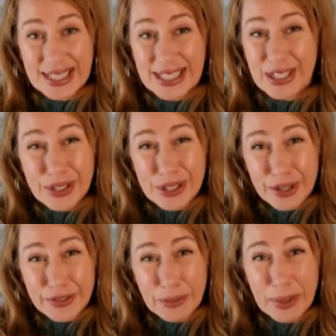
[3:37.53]
You deserve
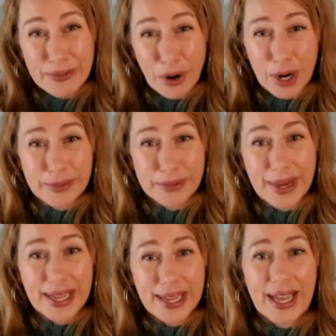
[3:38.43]
to be informed,
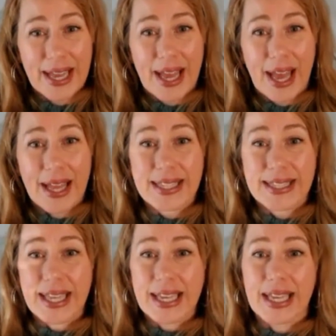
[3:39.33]
right? And this
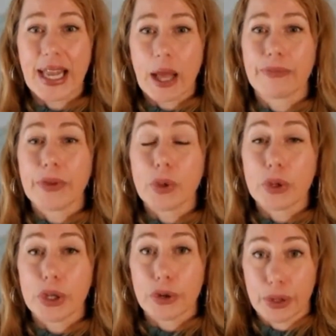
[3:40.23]
data can help fuel
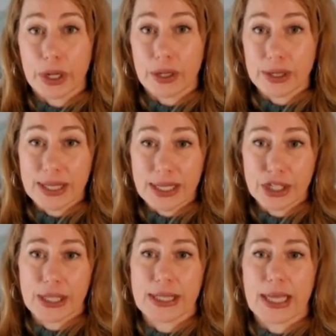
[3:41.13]
your critical
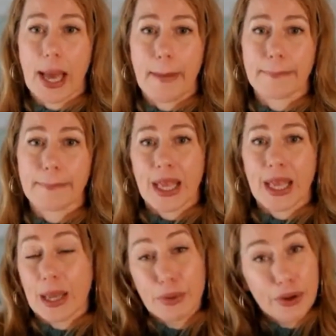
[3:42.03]
decisions,
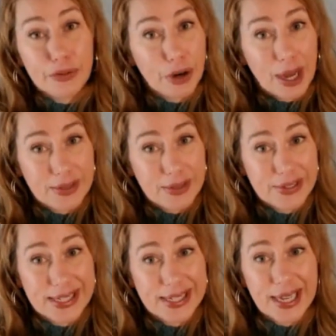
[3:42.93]
improve your odds of
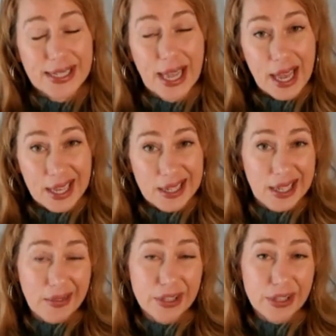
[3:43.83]
success, and
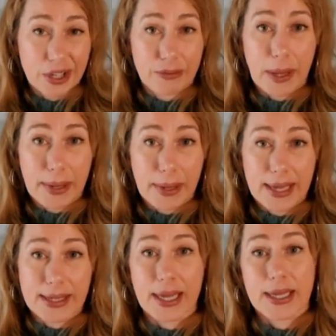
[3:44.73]
even serve maybe
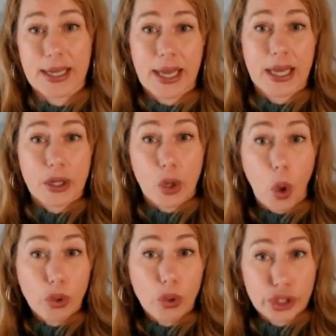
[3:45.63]
as a
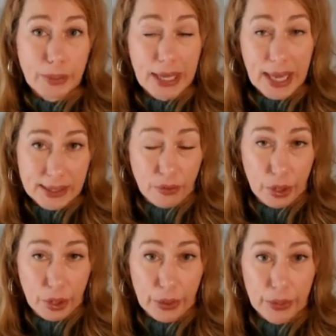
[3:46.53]
goal GPS for
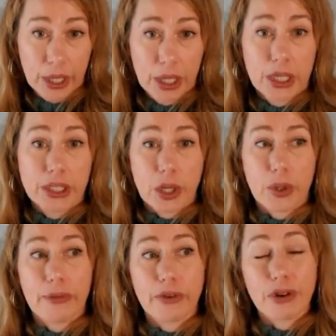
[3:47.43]
you. So
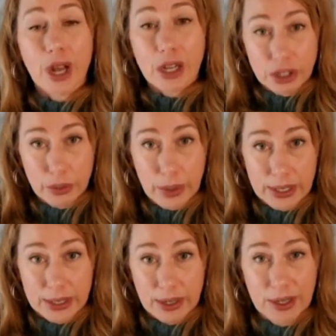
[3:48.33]
if you're not sure where to
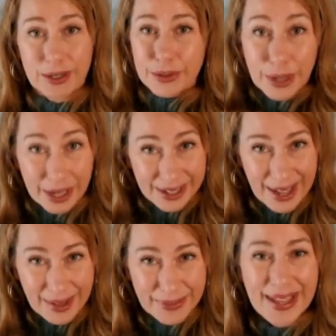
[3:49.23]
start, we're here to help.